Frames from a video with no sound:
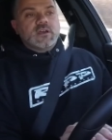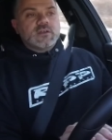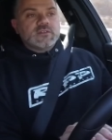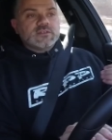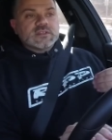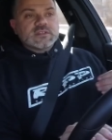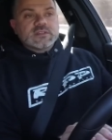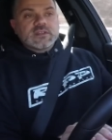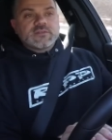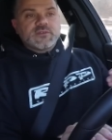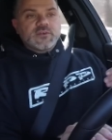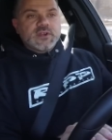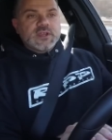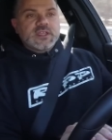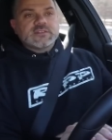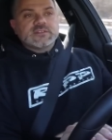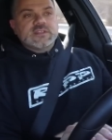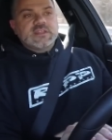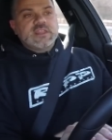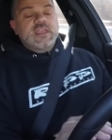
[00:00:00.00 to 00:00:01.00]
delivering it
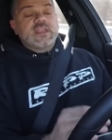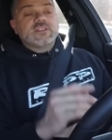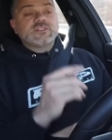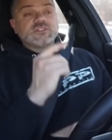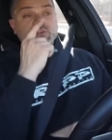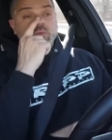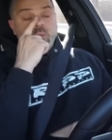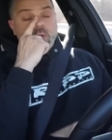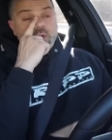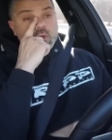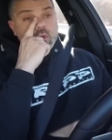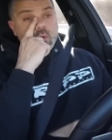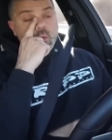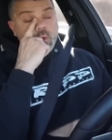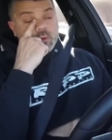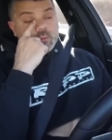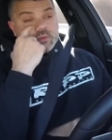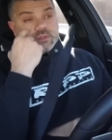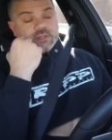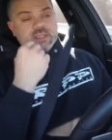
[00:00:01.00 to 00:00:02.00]
to the engine, where
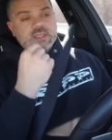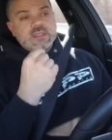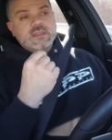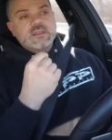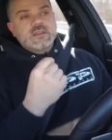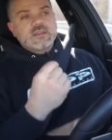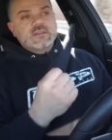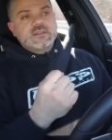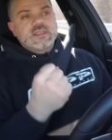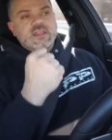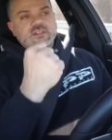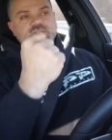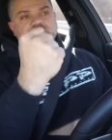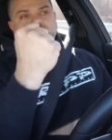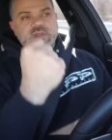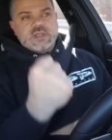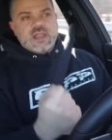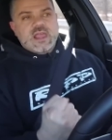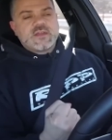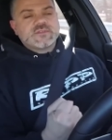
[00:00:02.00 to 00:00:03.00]
normally the engine would
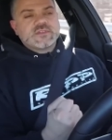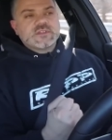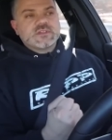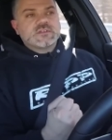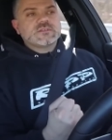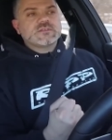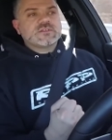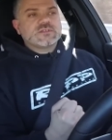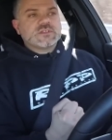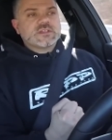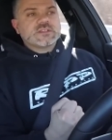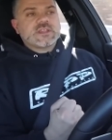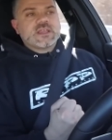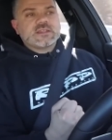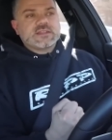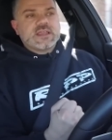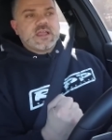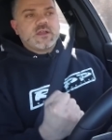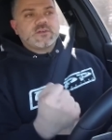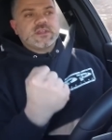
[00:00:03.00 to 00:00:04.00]
have to suck that
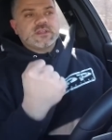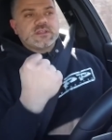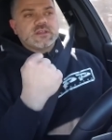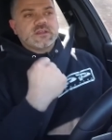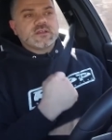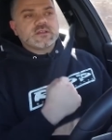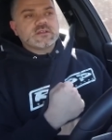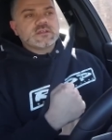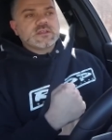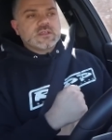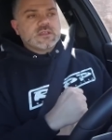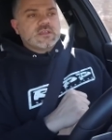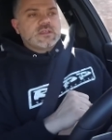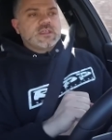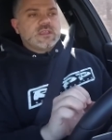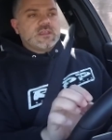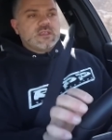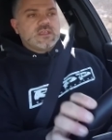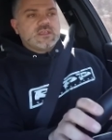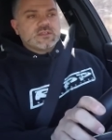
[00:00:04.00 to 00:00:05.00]
down in the
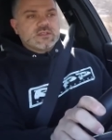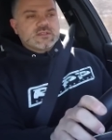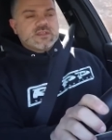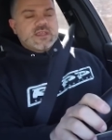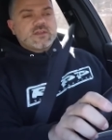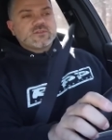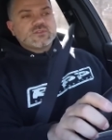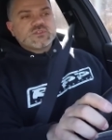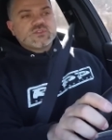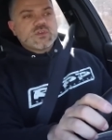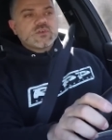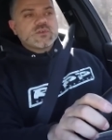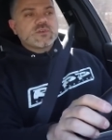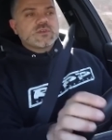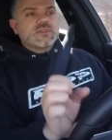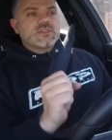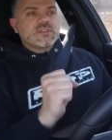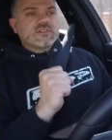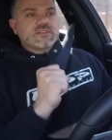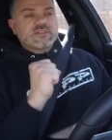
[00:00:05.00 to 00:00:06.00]
downstroke.
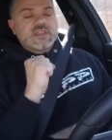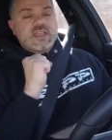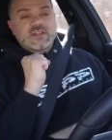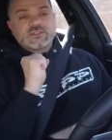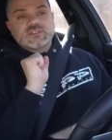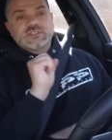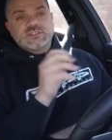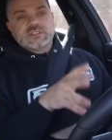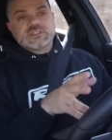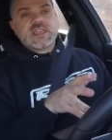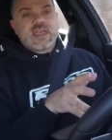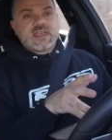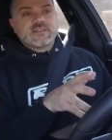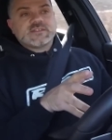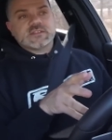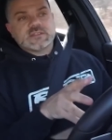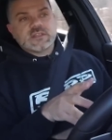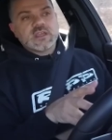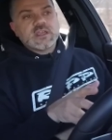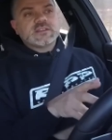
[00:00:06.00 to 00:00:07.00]
This is actually just has
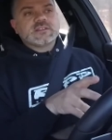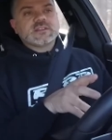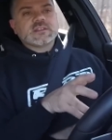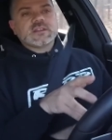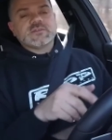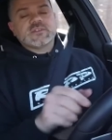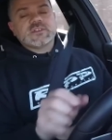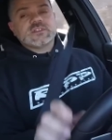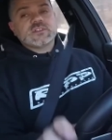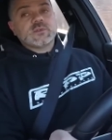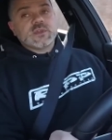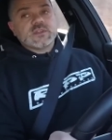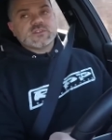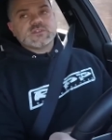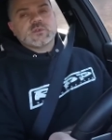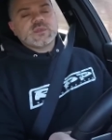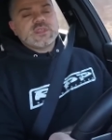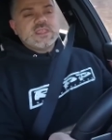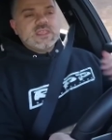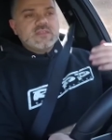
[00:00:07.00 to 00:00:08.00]
it delivered to it. So
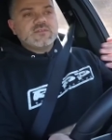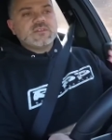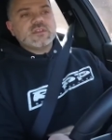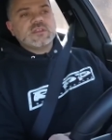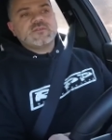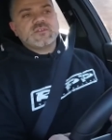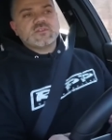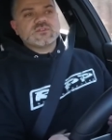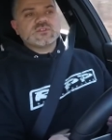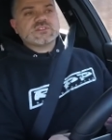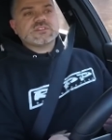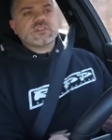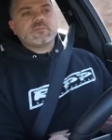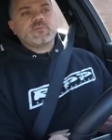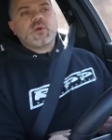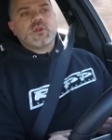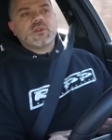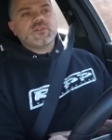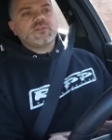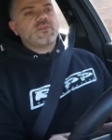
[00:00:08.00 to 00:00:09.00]
even if you're just at
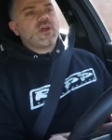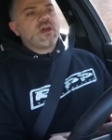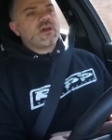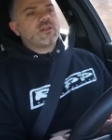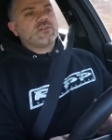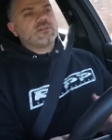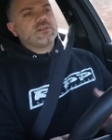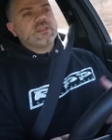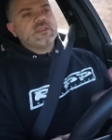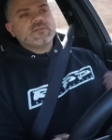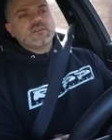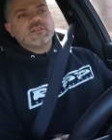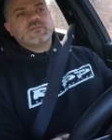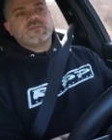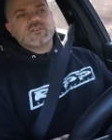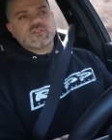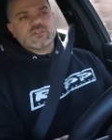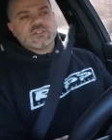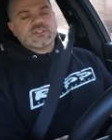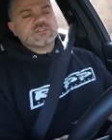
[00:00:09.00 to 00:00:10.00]
part throttle, even if you're
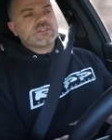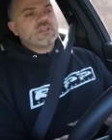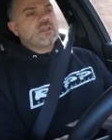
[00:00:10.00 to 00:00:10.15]
just